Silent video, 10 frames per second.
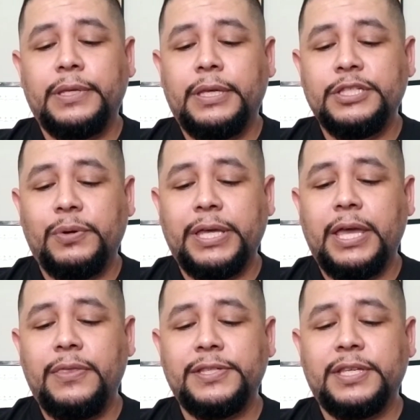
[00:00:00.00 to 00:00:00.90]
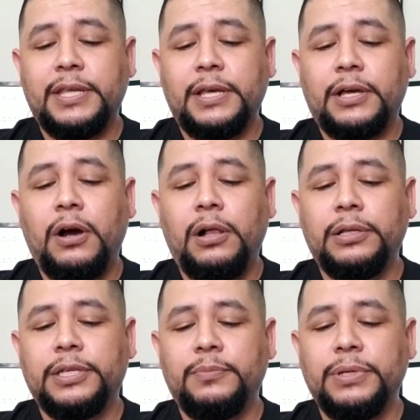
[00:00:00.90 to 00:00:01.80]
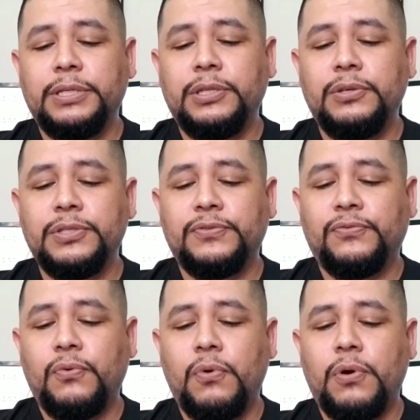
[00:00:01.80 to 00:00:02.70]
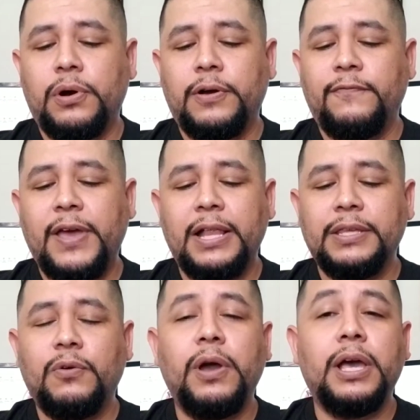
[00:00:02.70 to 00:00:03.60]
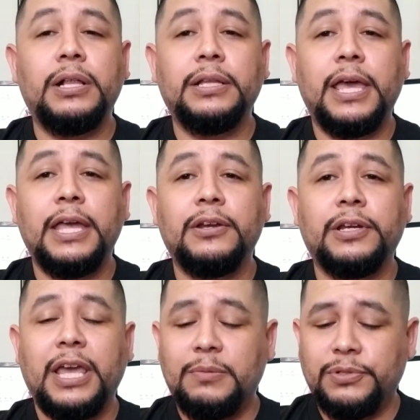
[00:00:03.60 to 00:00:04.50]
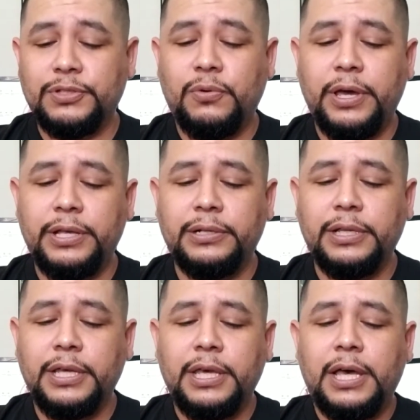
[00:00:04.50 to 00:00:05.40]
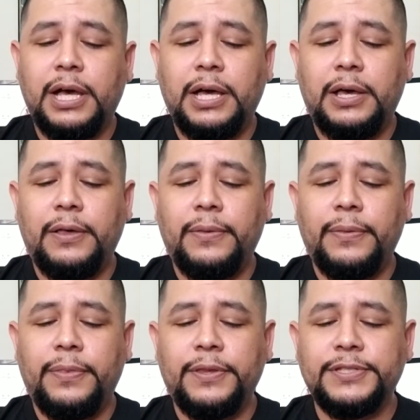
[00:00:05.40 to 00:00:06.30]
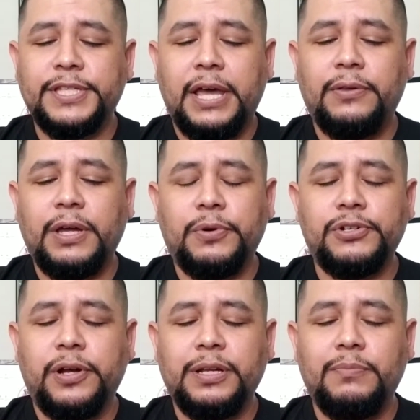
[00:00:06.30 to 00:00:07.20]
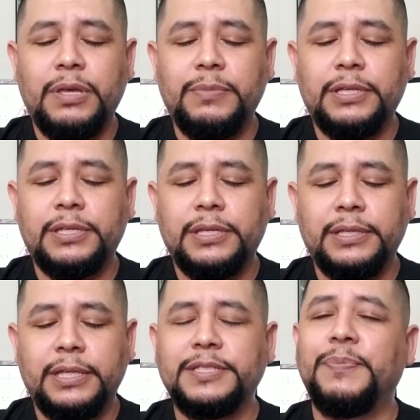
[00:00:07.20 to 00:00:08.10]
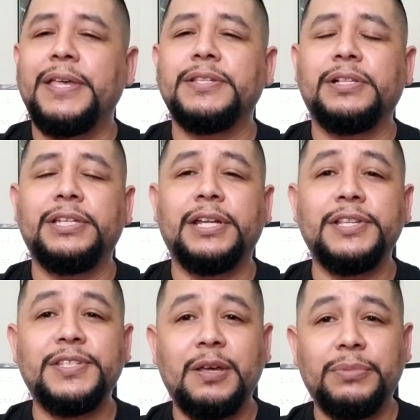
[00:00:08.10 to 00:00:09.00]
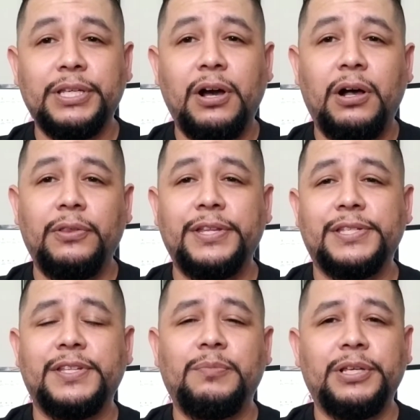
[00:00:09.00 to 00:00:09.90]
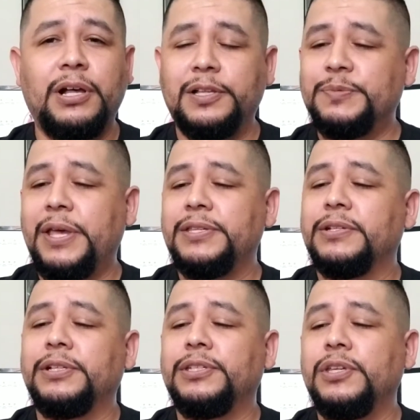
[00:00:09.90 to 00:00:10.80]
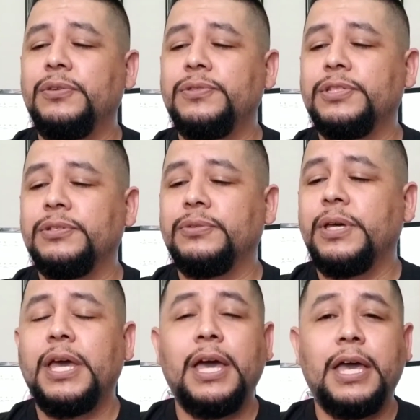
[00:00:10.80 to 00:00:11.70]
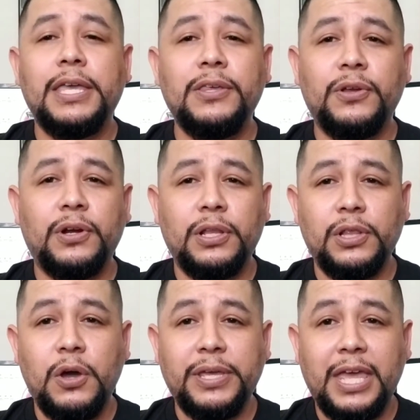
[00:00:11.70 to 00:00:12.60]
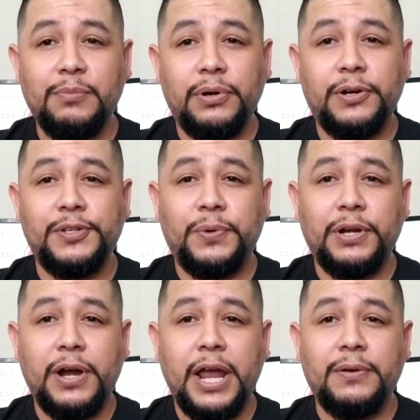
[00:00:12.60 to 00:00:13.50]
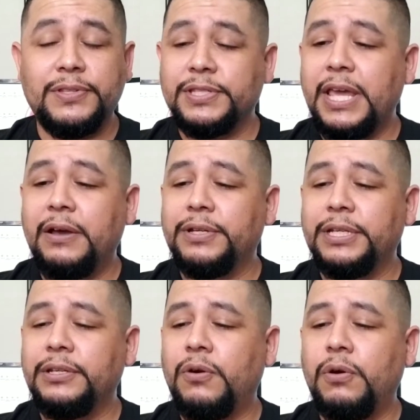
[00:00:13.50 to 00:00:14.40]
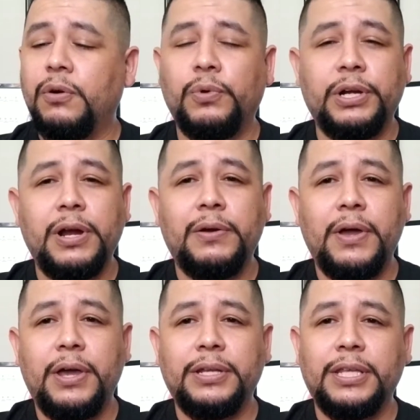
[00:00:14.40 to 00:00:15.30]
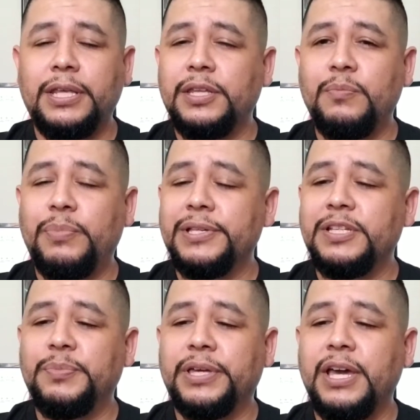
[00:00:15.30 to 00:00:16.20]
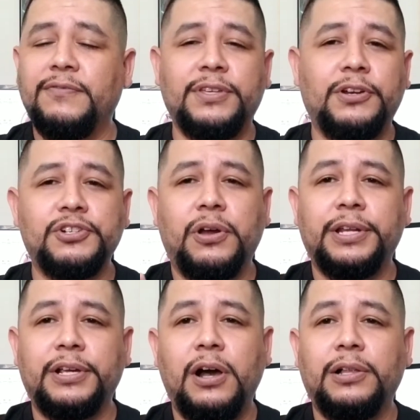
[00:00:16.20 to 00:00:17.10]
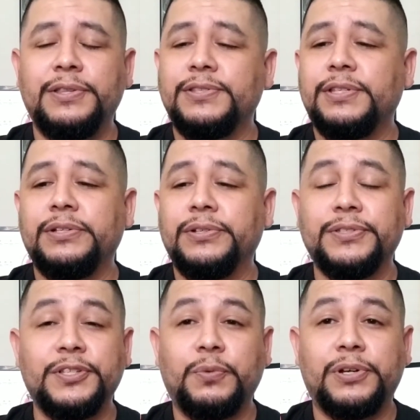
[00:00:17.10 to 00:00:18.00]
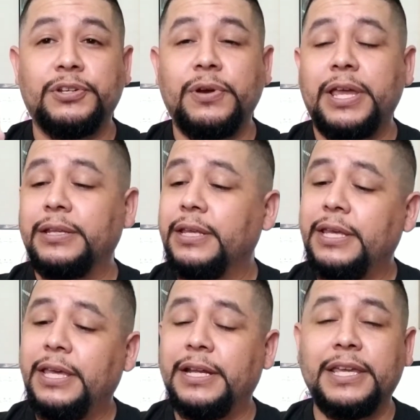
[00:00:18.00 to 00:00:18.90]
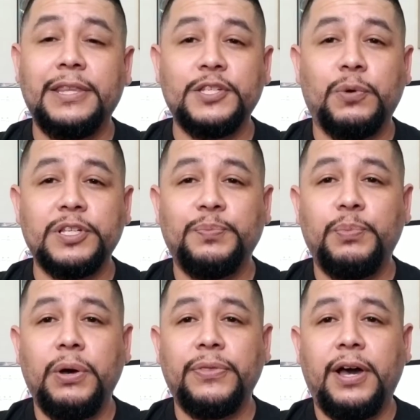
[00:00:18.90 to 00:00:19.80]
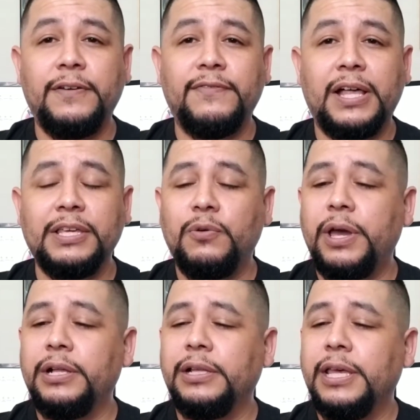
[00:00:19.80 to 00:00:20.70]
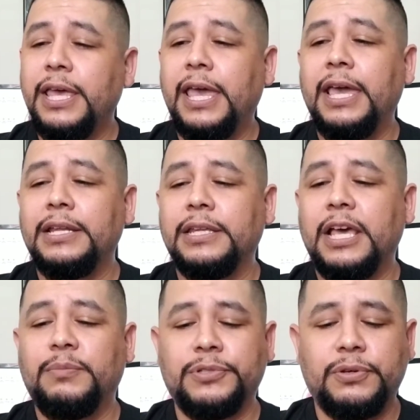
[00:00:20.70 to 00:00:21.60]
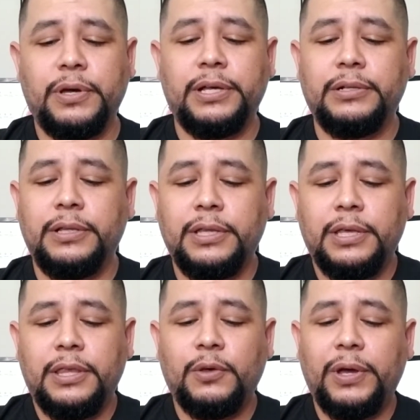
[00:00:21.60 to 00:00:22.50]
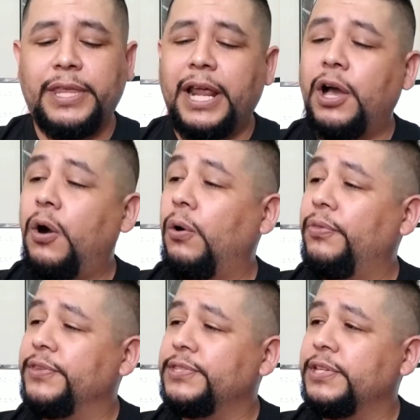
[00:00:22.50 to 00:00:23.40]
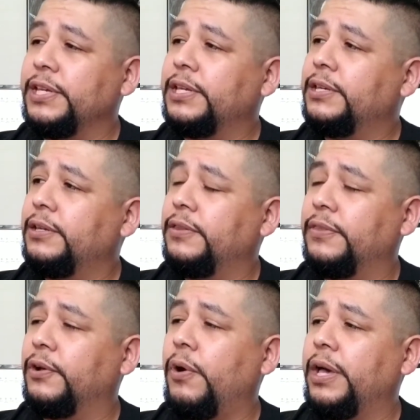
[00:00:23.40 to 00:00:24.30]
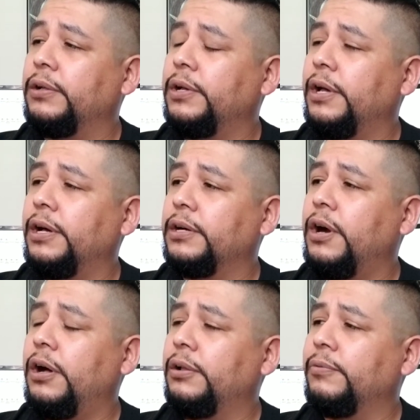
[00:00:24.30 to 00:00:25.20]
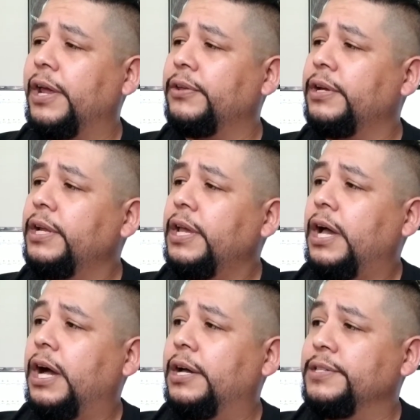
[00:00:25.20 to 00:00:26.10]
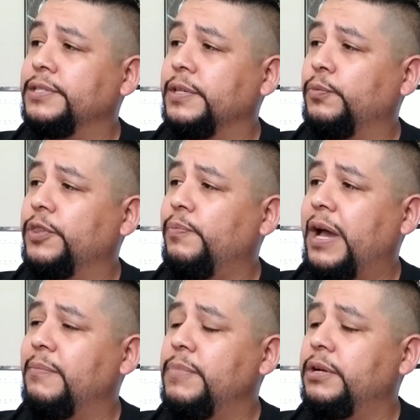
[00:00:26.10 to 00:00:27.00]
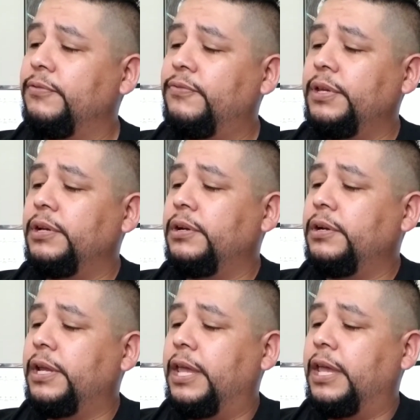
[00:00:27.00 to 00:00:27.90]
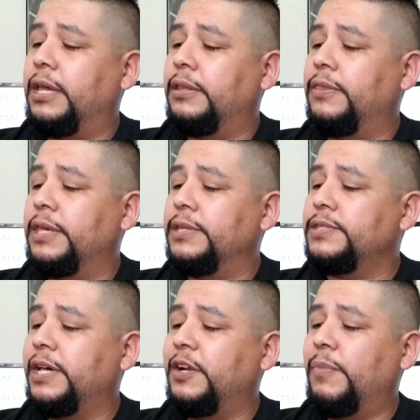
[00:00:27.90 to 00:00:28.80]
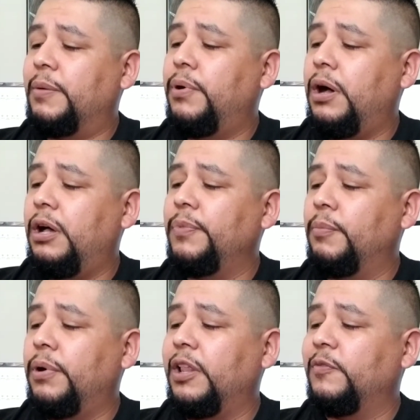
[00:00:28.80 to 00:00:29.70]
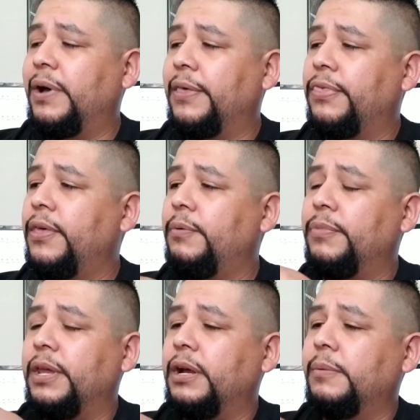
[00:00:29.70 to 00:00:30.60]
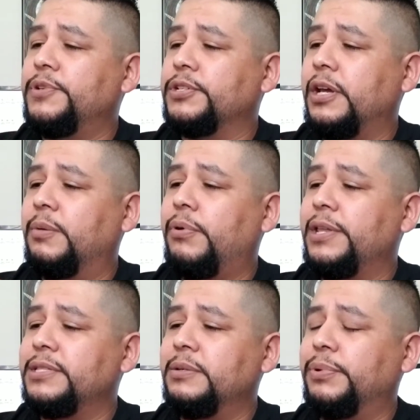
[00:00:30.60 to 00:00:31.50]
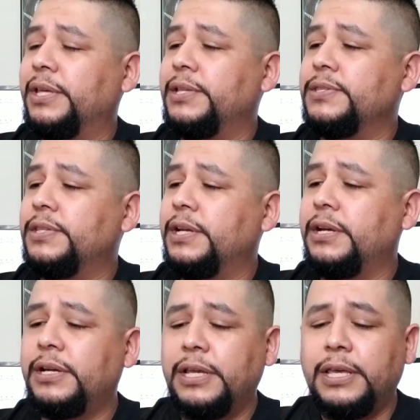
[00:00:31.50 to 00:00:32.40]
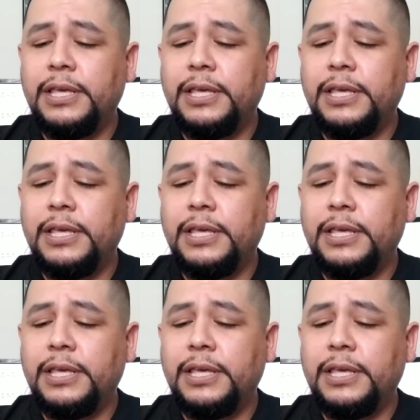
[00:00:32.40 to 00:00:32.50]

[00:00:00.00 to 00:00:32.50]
So again, this call could be used for valley quail and your Gambel's quail. The sound that we're trying to mimic, it's basically an assembly call, and this assembly call is basically used to either locate birds when you're out scouting or when you're out hunting and you bust up a covey and you're trying to call in singles. This works great. And again, this works both on valley quail and Gambel's quail. The way that I hold the stick, the quail call rather, is with my middle finger and the inside of my palm, the ball of my thumb there. I'm just kind of pressing up against there.